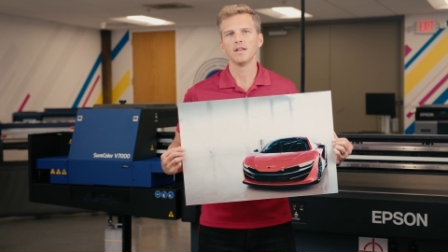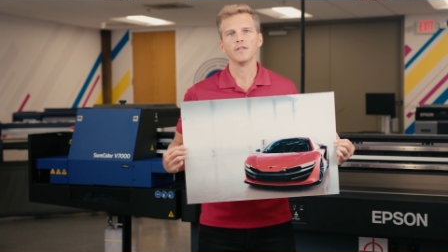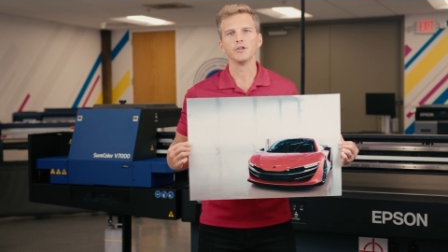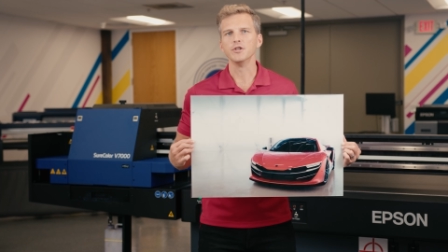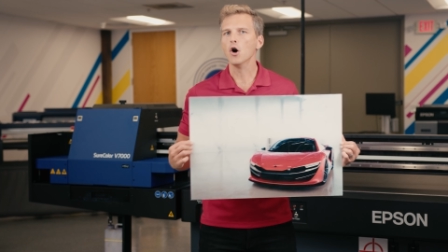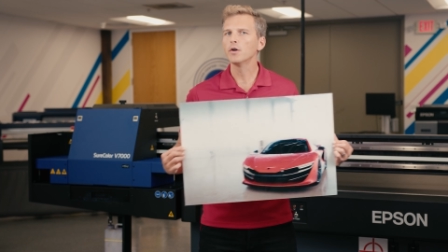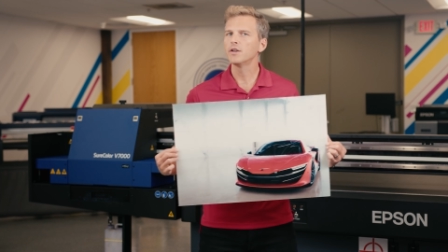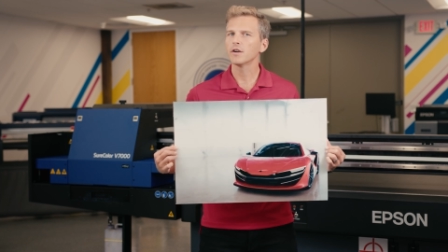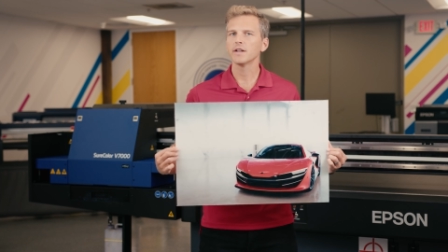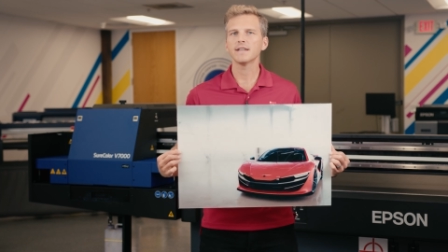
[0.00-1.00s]
There's no
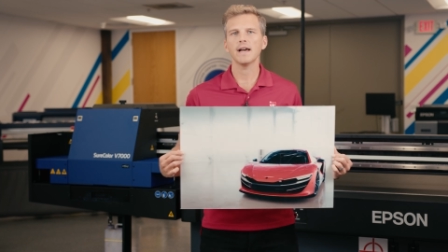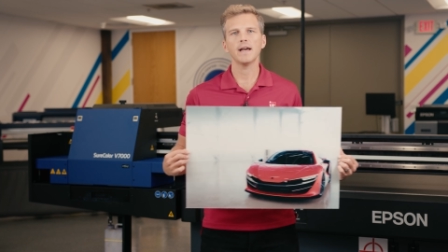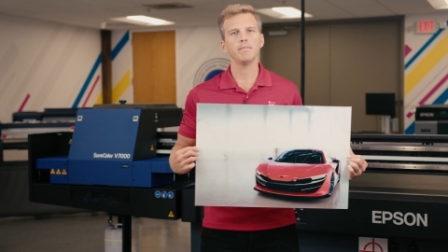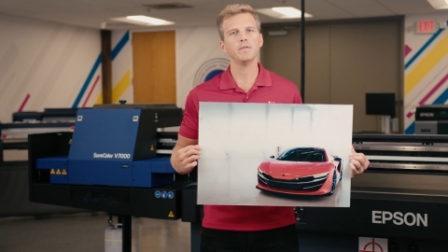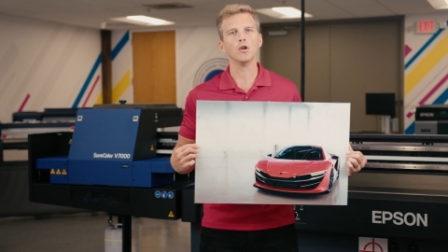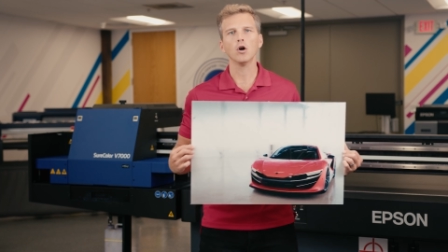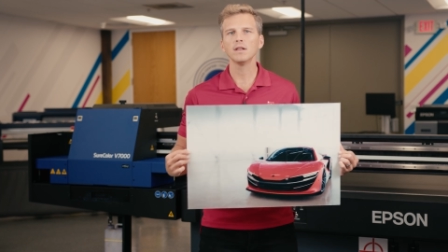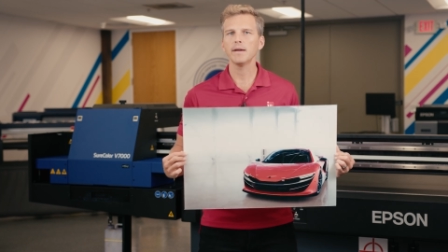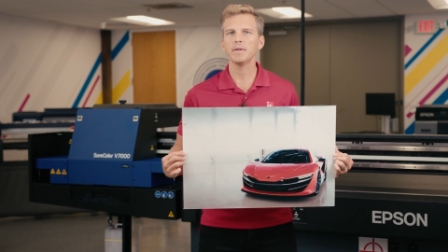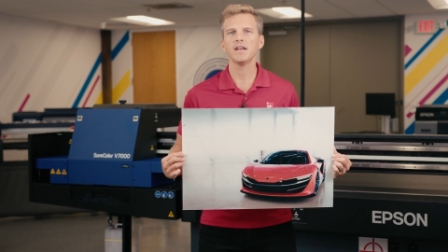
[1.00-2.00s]
curing time, no
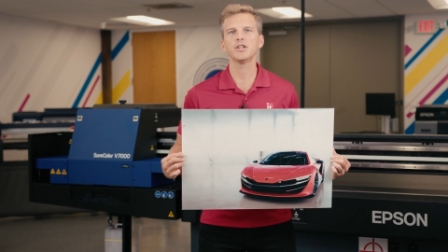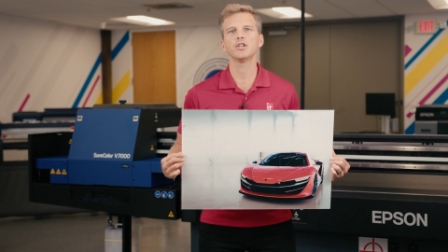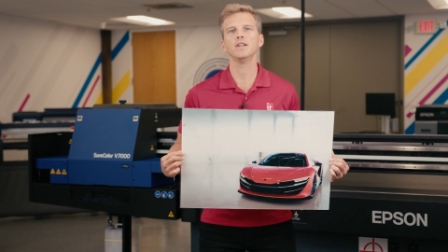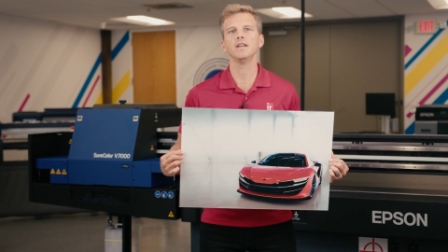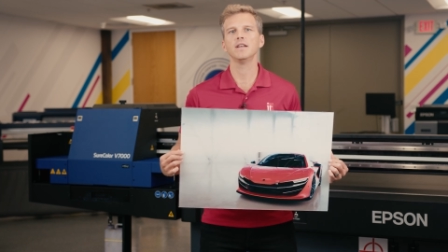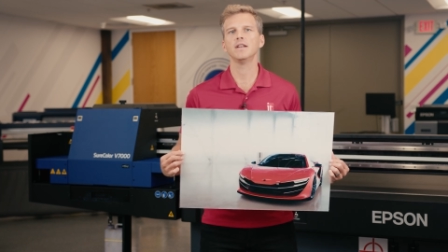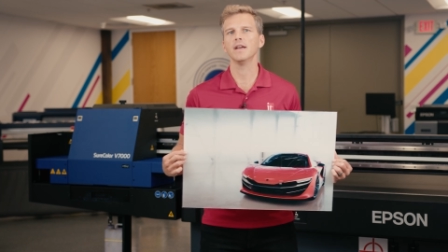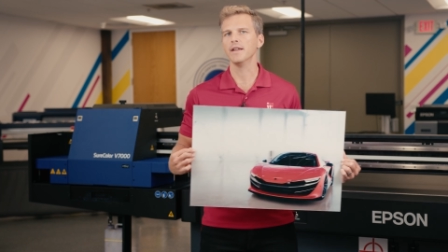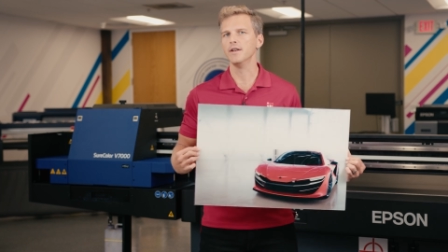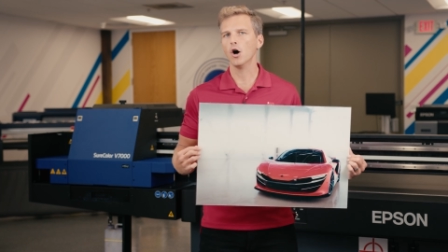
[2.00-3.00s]
lamination needed,
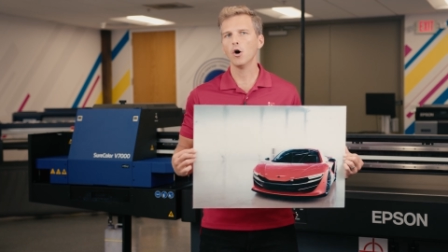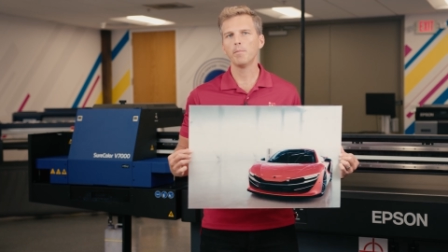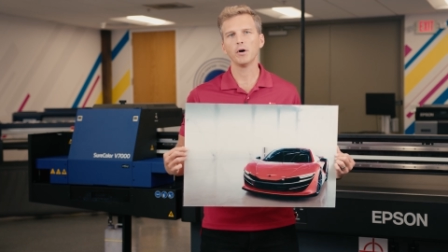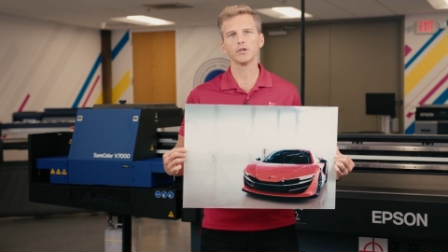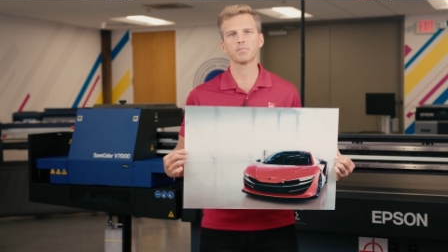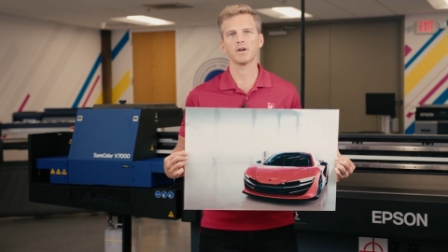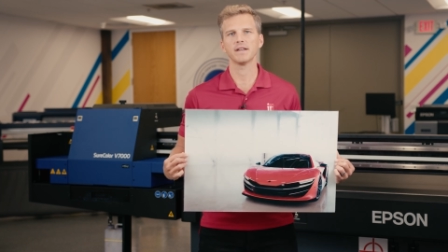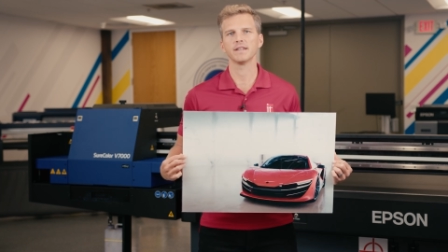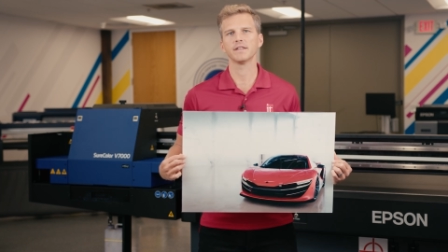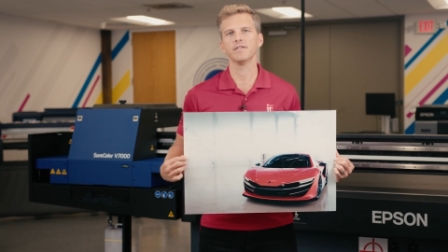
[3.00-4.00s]
and no
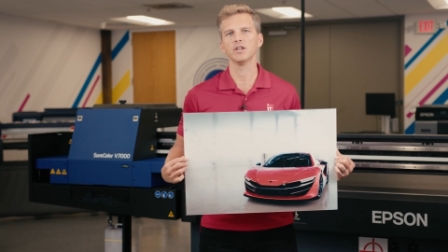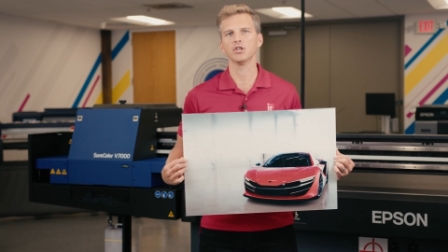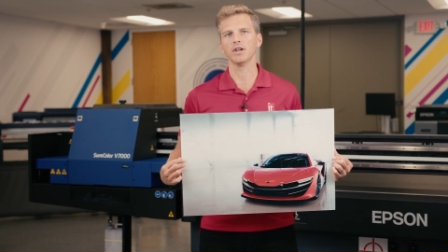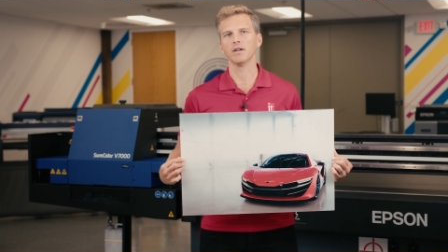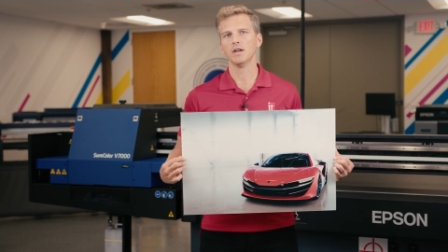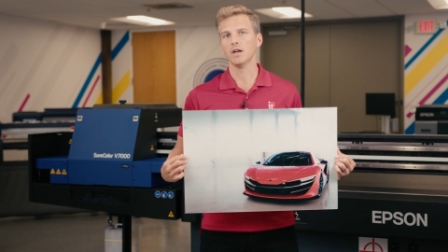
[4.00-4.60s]
post-process finishing.